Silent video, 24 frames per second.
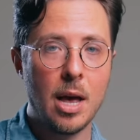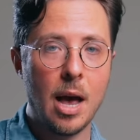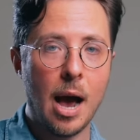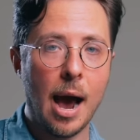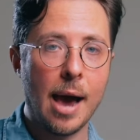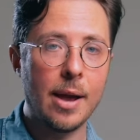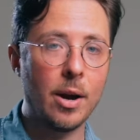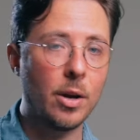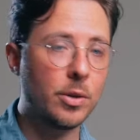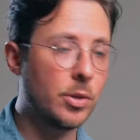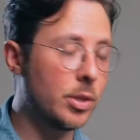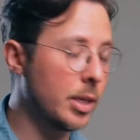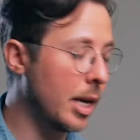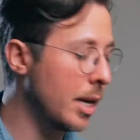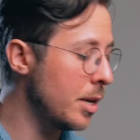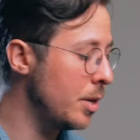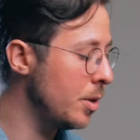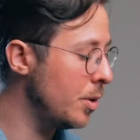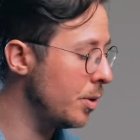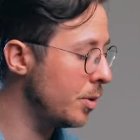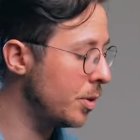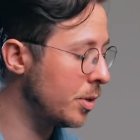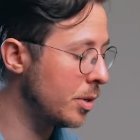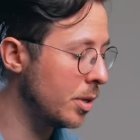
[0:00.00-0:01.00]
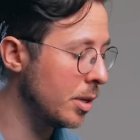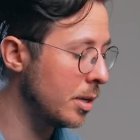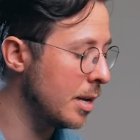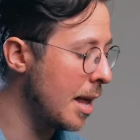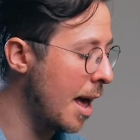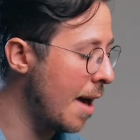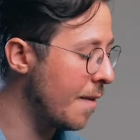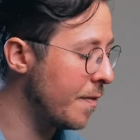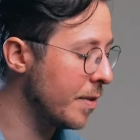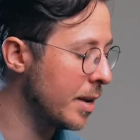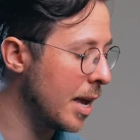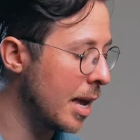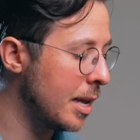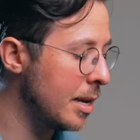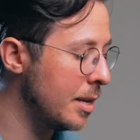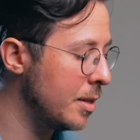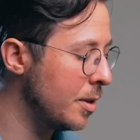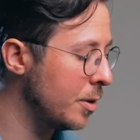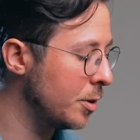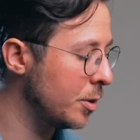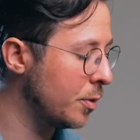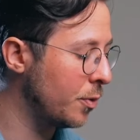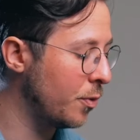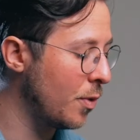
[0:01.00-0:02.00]
I'd also get used to navigating
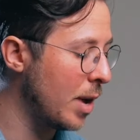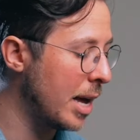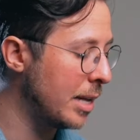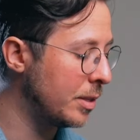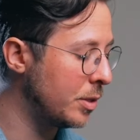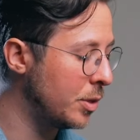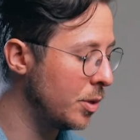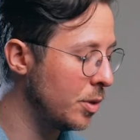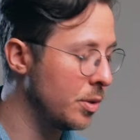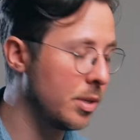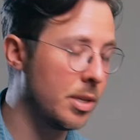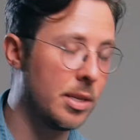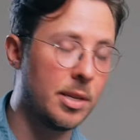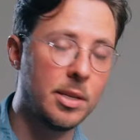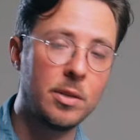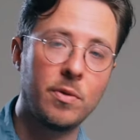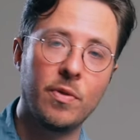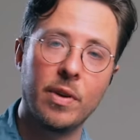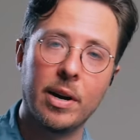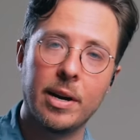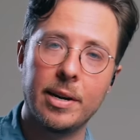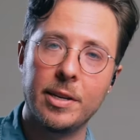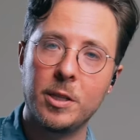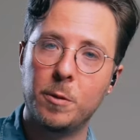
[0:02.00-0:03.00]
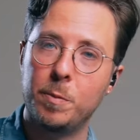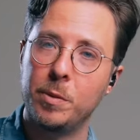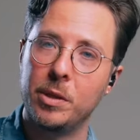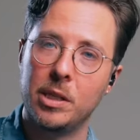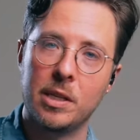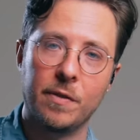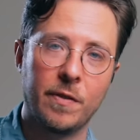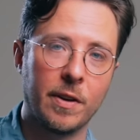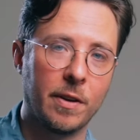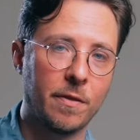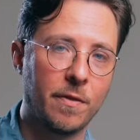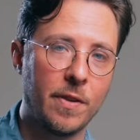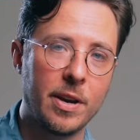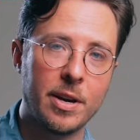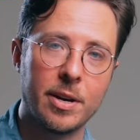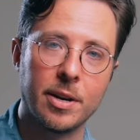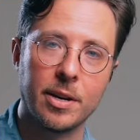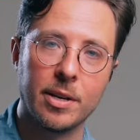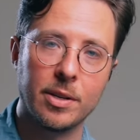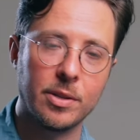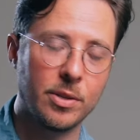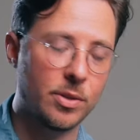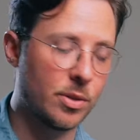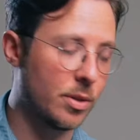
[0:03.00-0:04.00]
those frets using these very specific
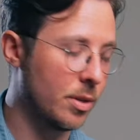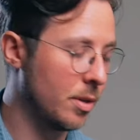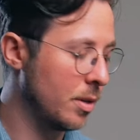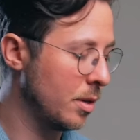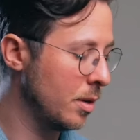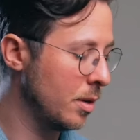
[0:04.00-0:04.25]
fingers.